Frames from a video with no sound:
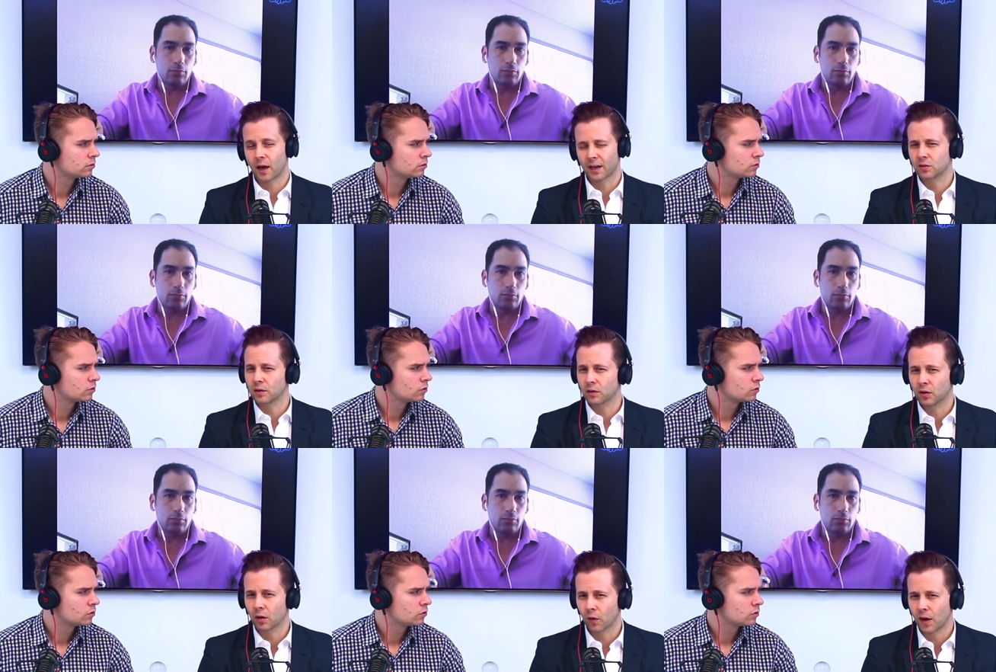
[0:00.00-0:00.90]
Speaker 1: I guess, the
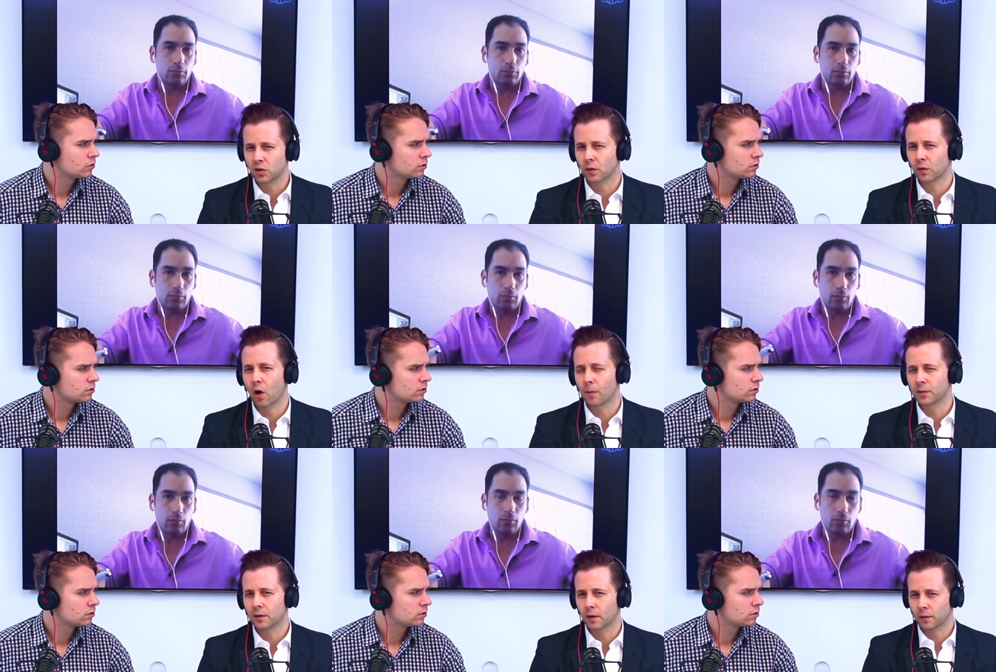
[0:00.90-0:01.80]
deterioration or the,
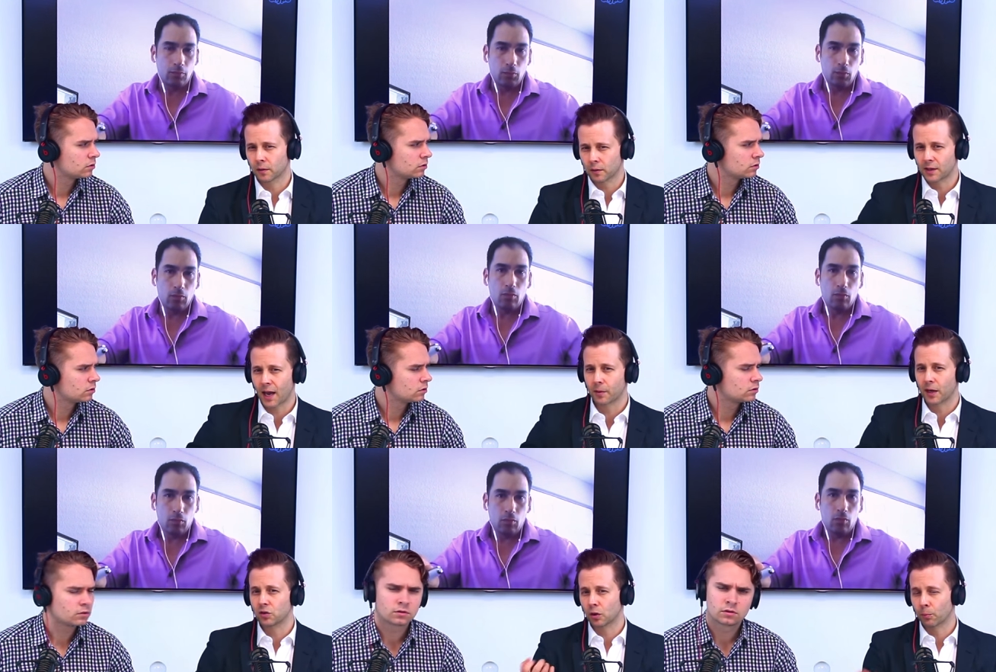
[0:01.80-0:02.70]
com uh, the
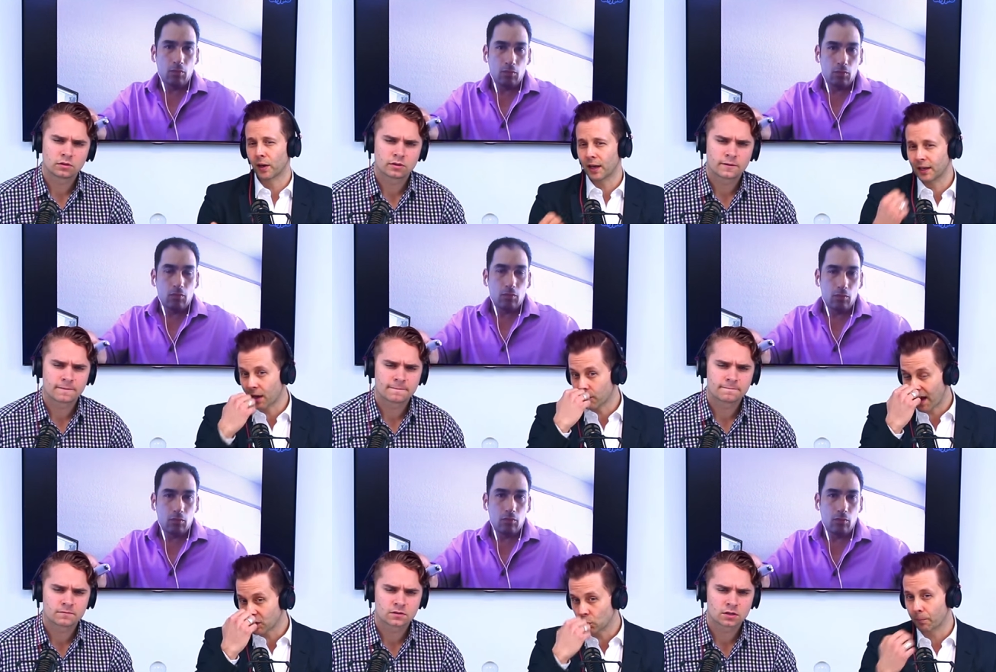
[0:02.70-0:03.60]
contamination or breaking down
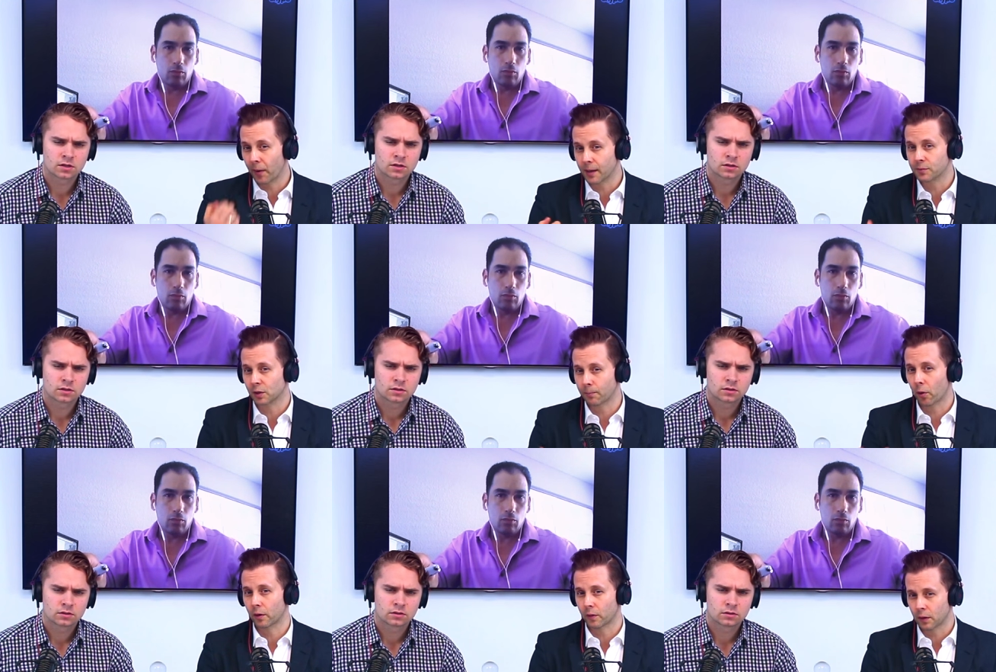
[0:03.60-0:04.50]
the actual pipes that are
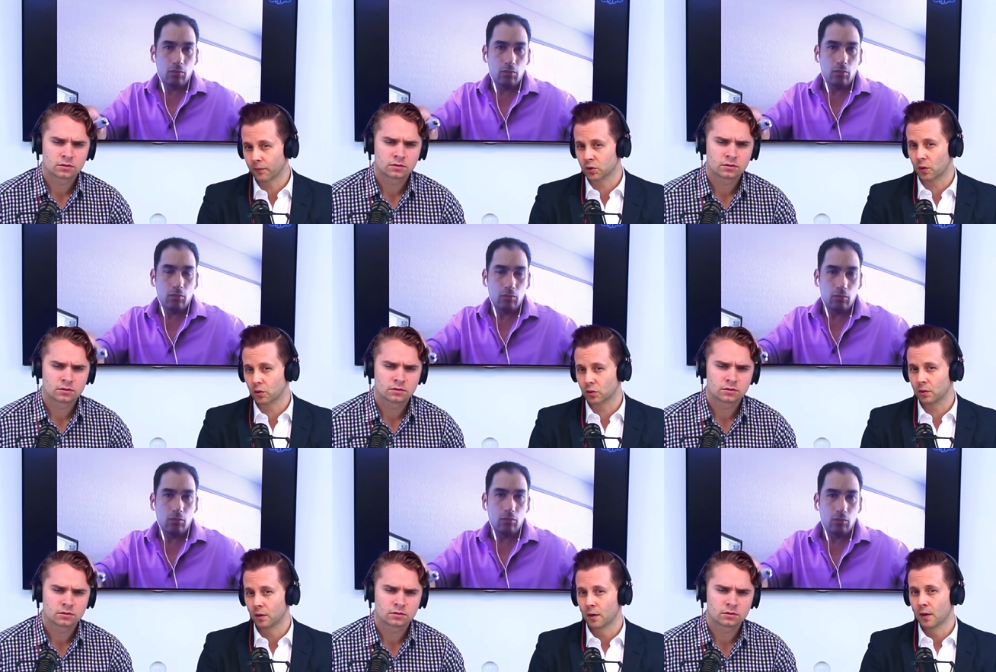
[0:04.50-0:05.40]
part of the
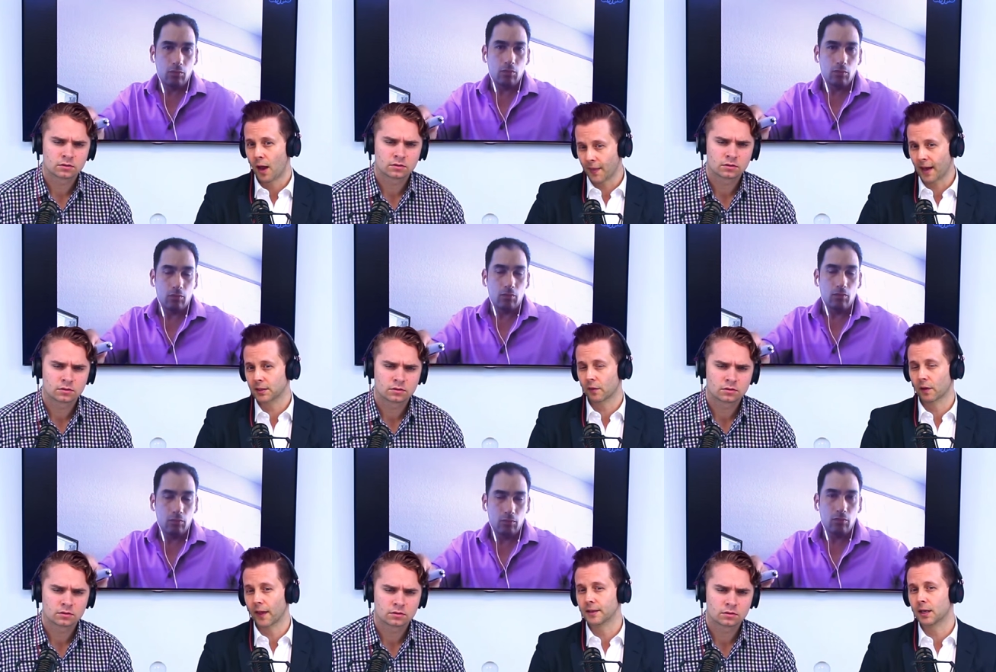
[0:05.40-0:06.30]
infrastructure. And
Speaker 2: that's mm. how
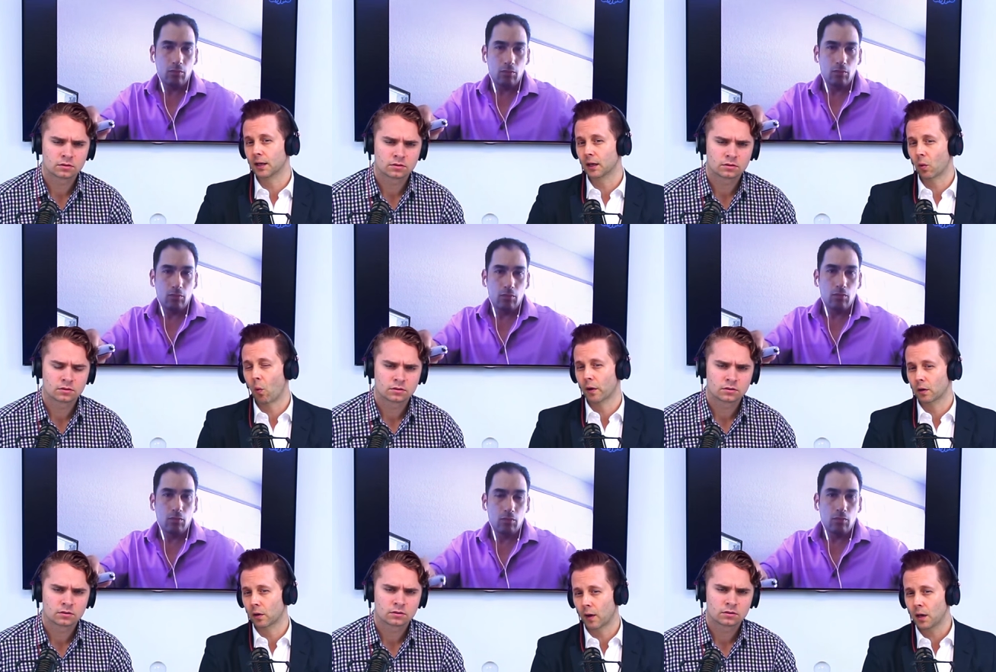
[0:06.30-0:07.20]
the lead's getting in the
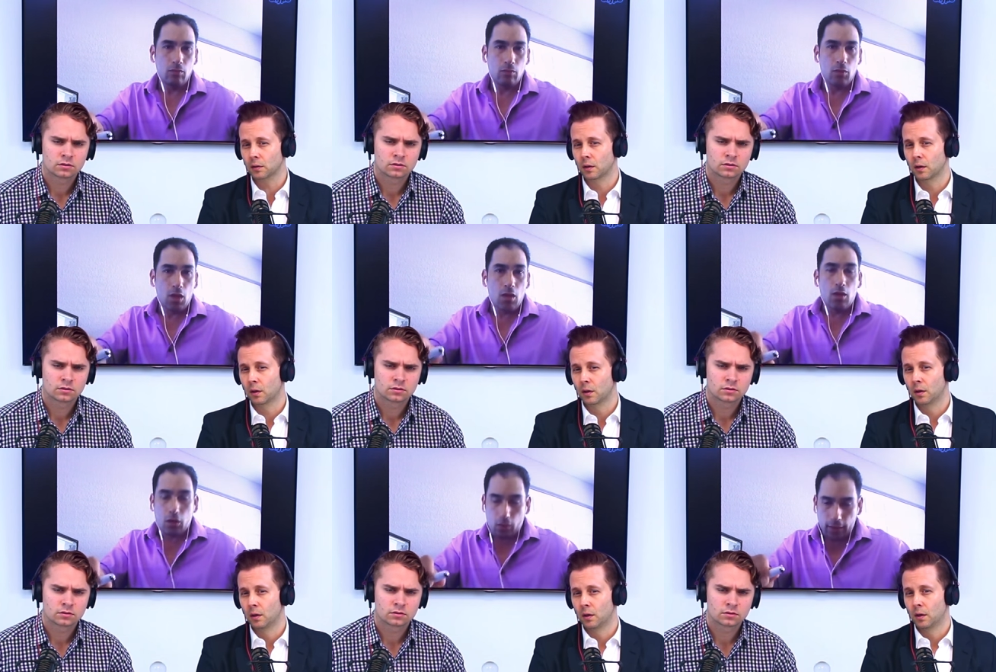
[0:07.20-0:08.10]
water, correct?
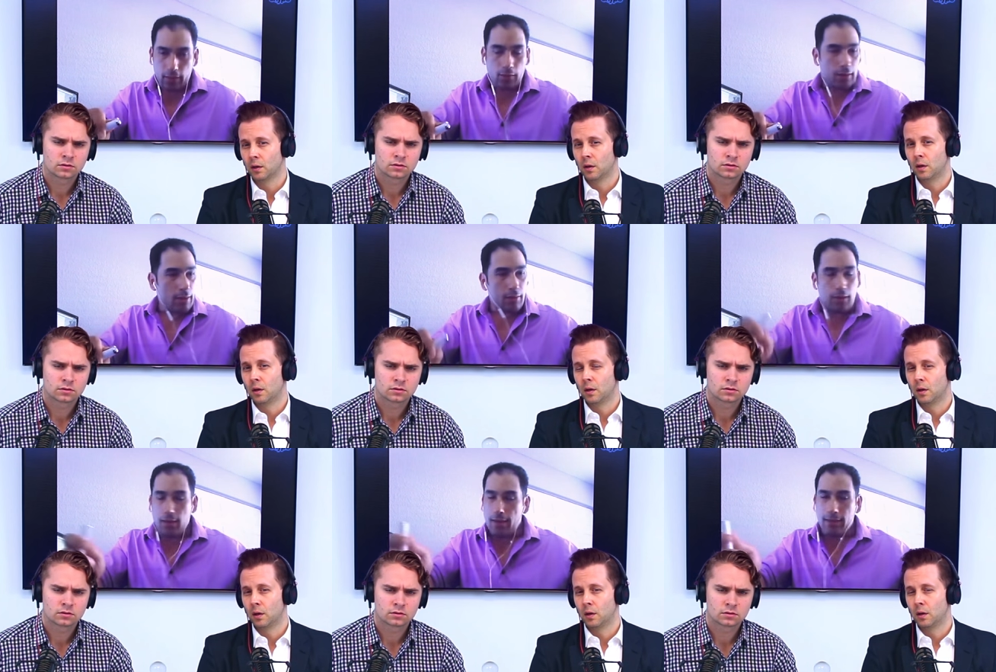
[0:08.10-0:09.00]
Correct.
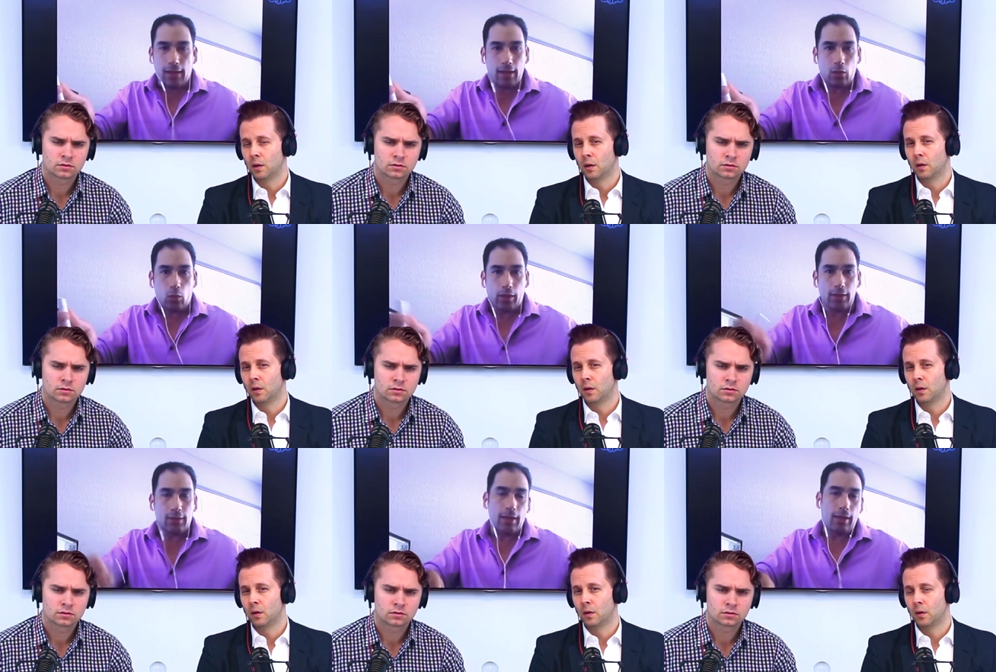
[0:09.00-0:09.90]
Exactly what it
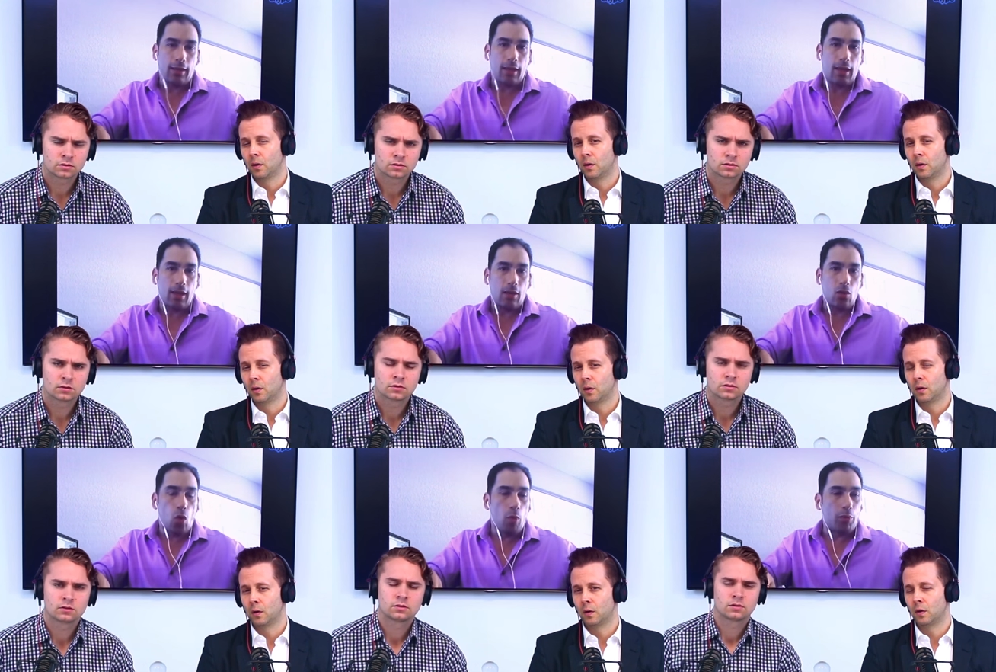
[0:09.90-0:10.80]
is. The the
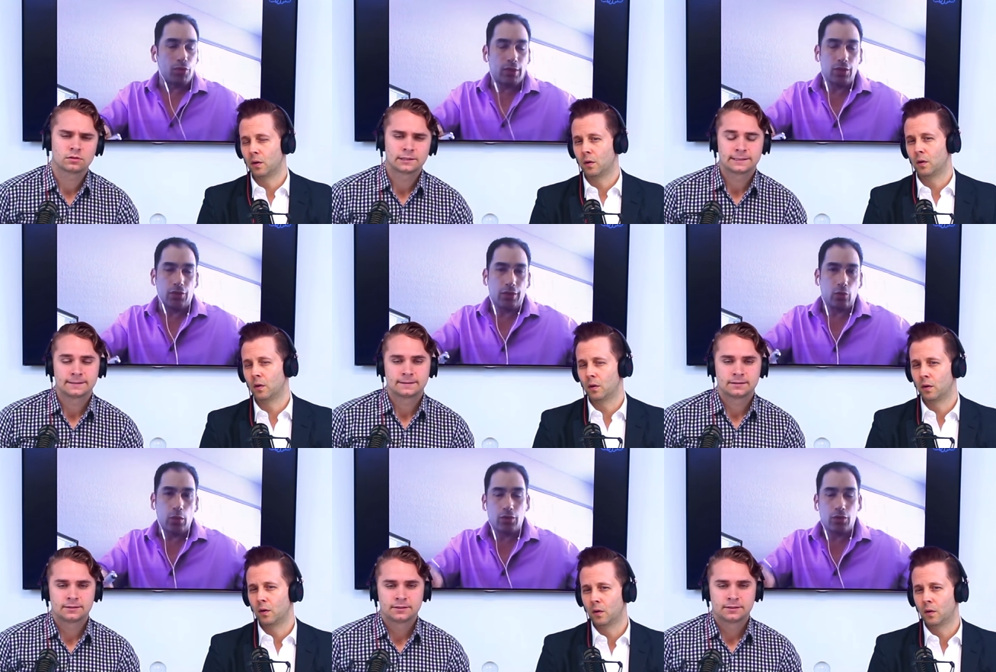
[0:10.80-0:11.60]
normal procedure is when you